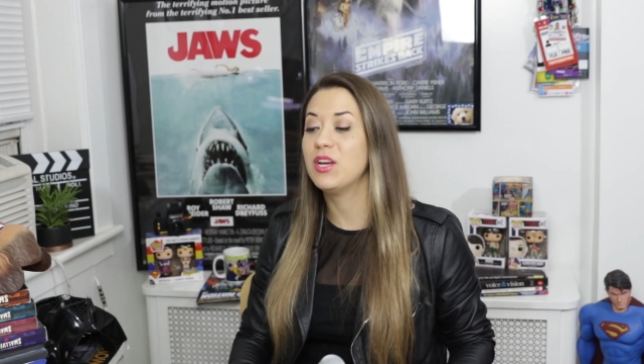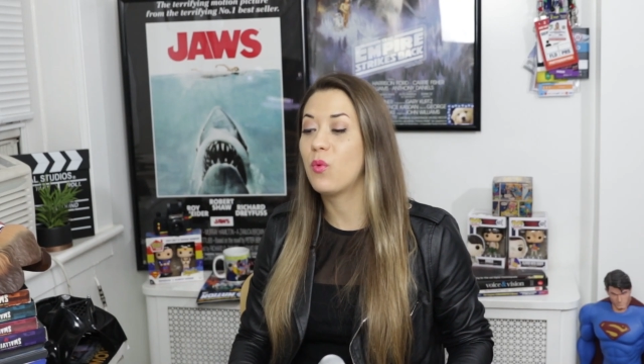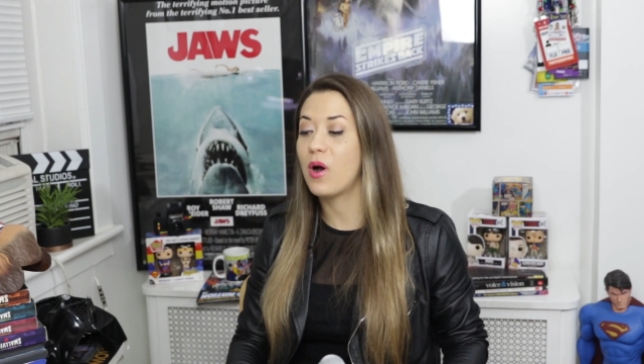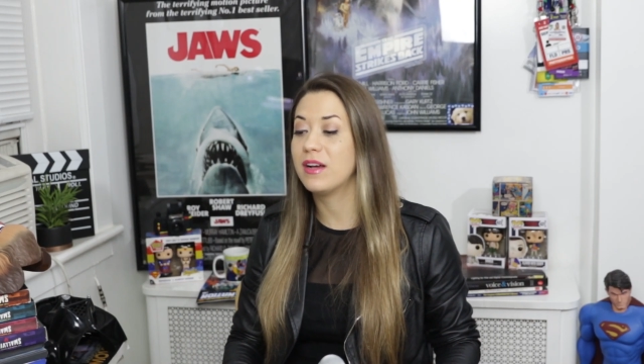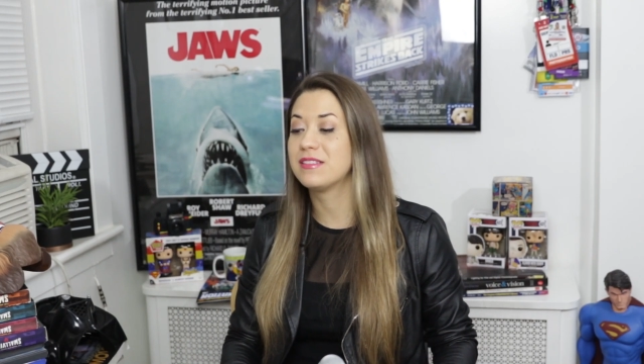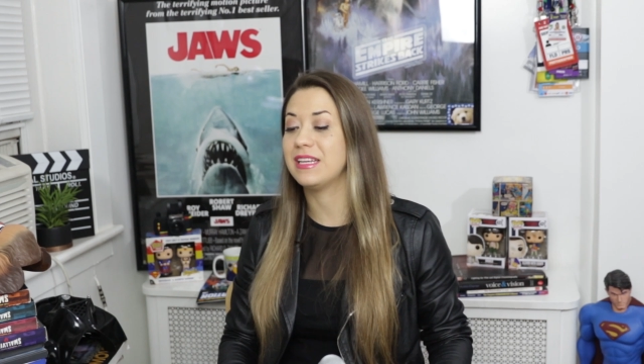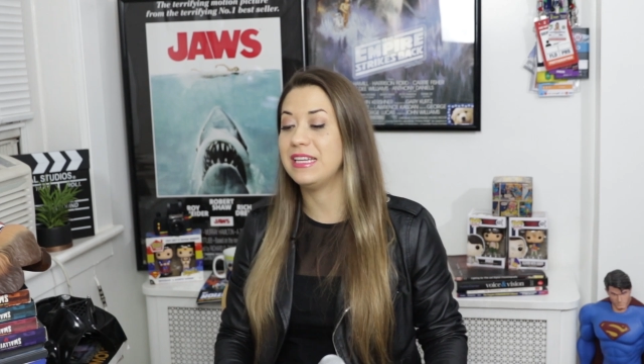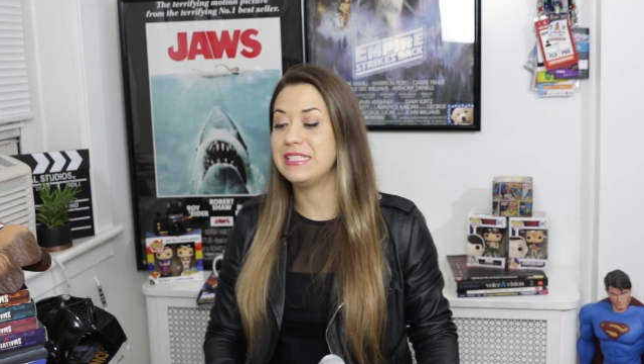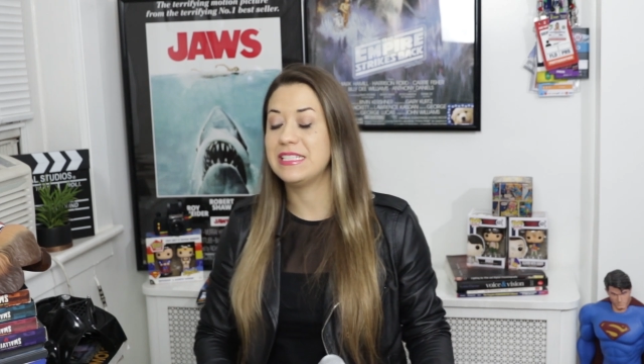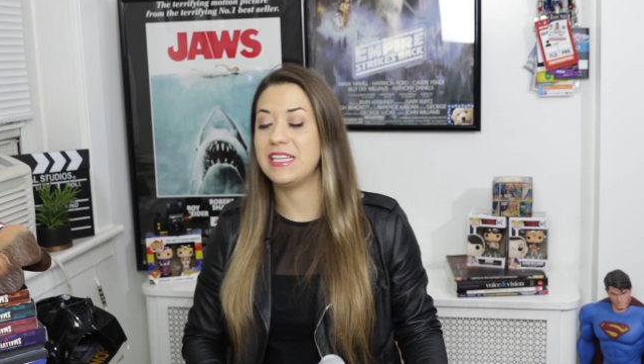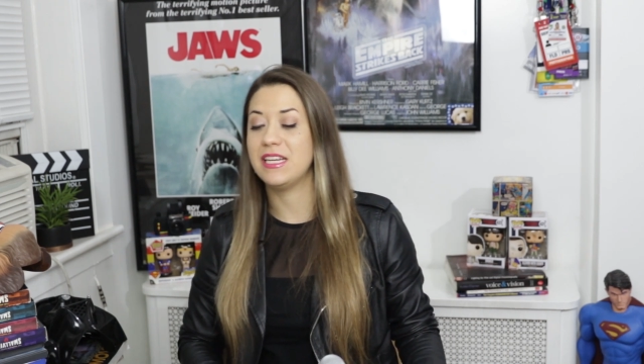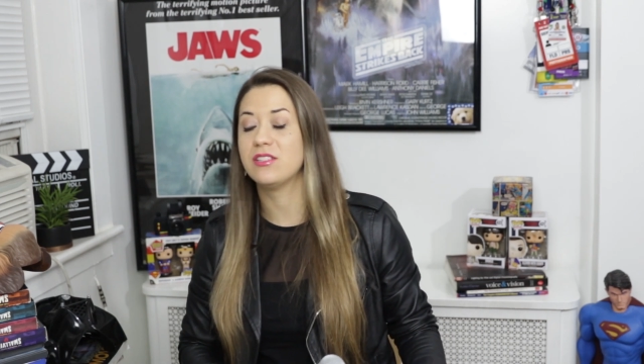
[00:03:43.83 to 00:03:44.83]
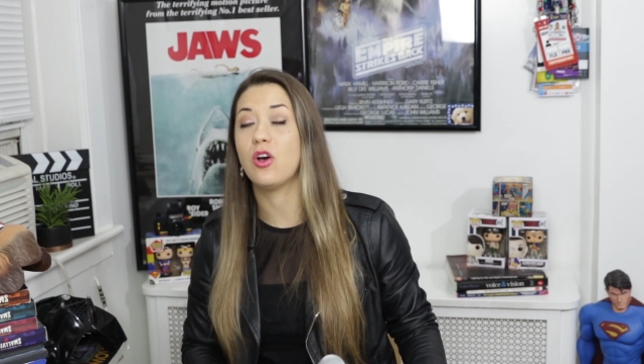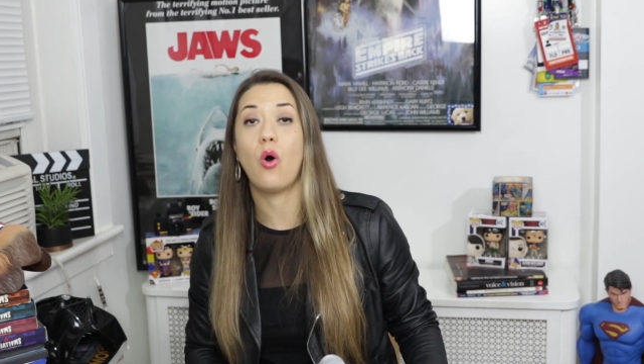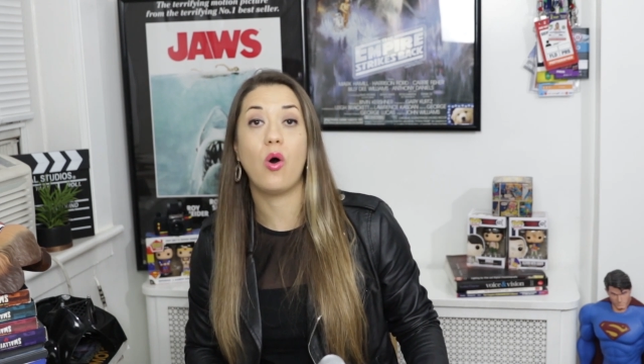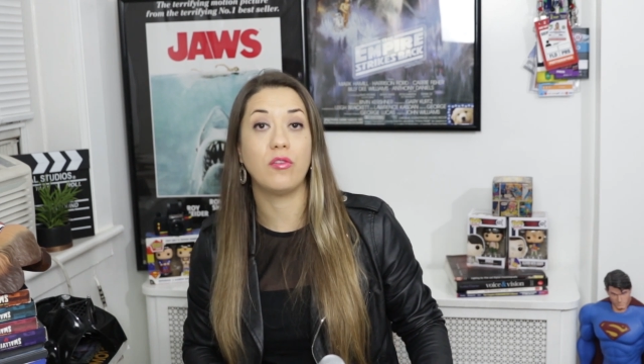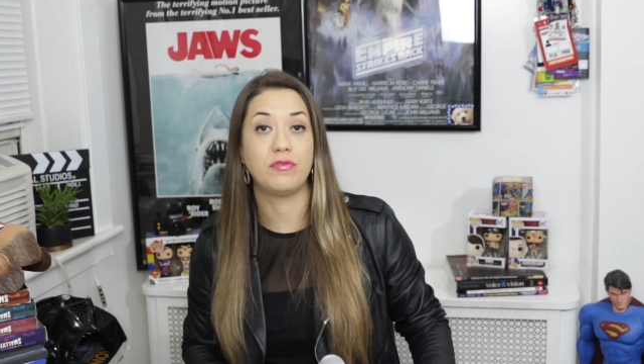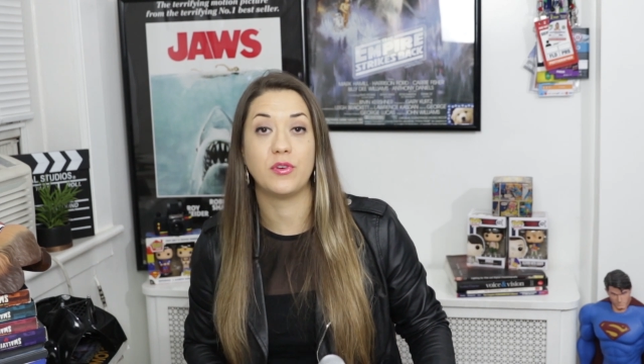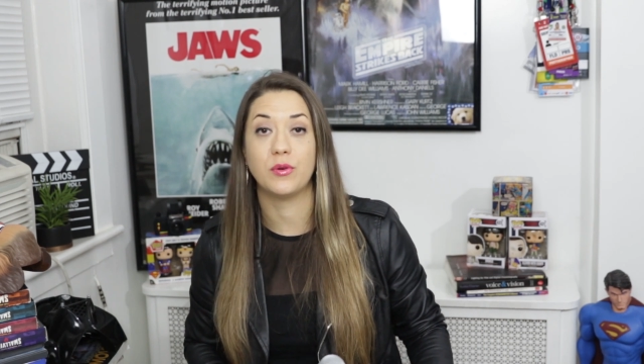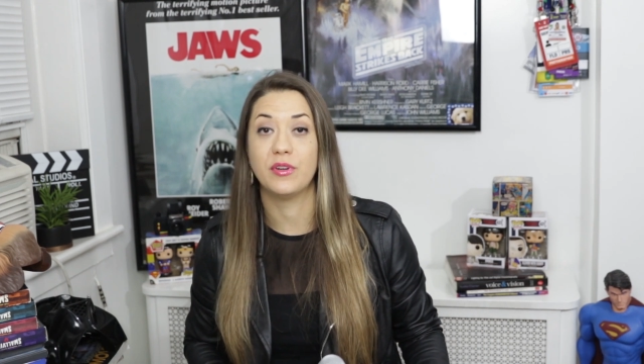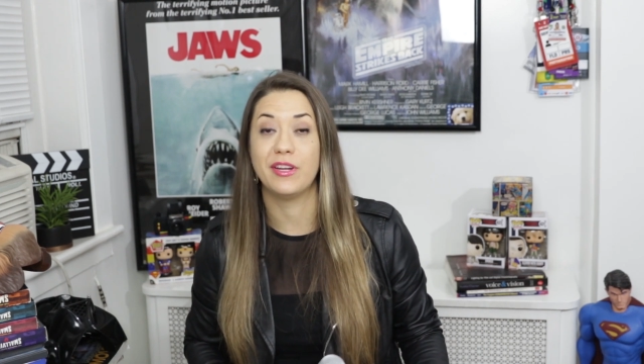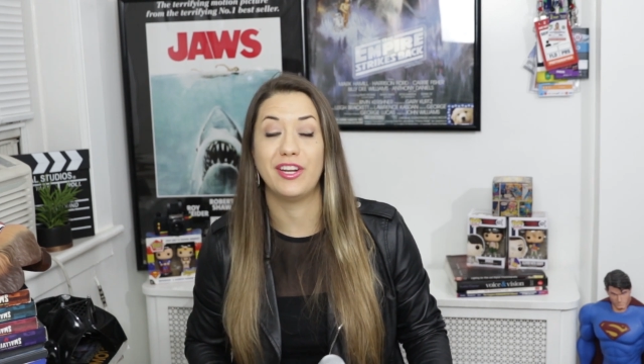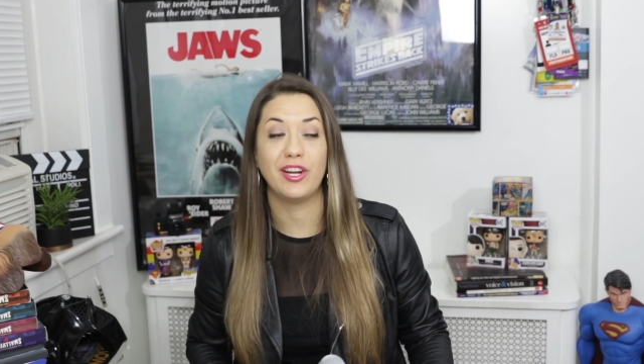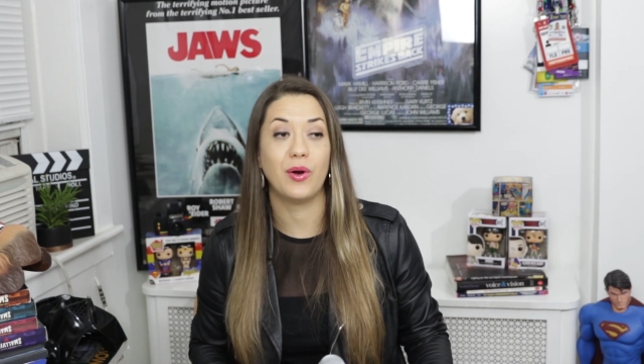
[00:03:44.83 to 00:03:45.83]
it was indeed
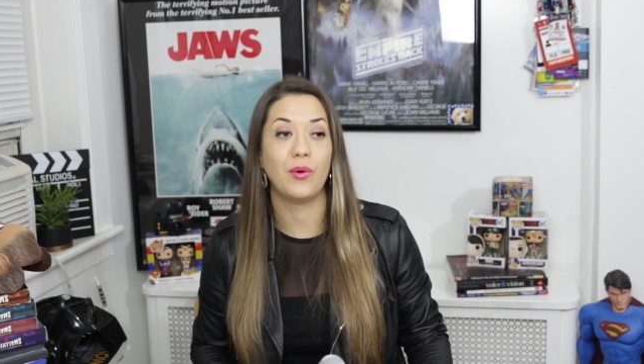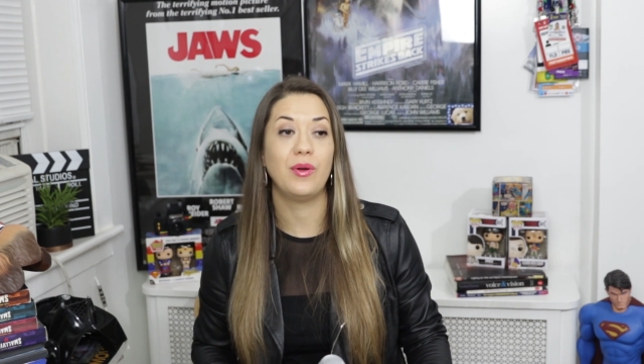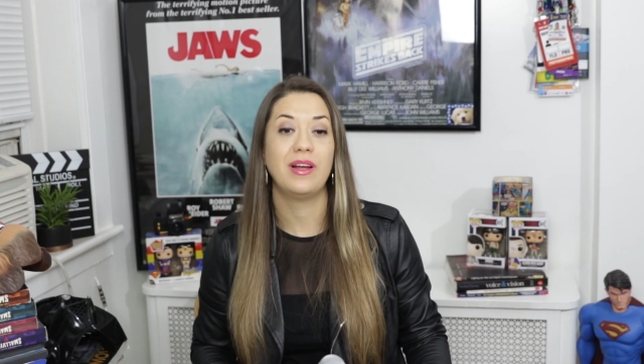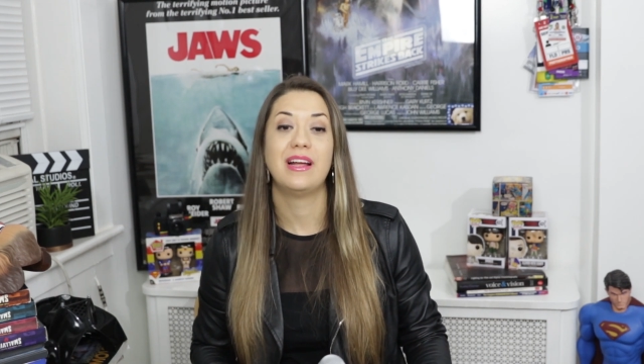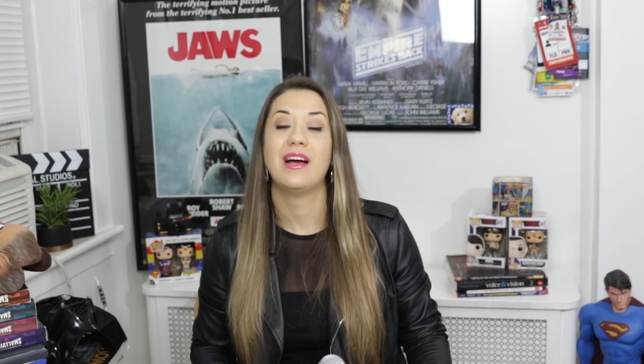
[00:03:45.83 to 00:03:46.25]
awful, you know.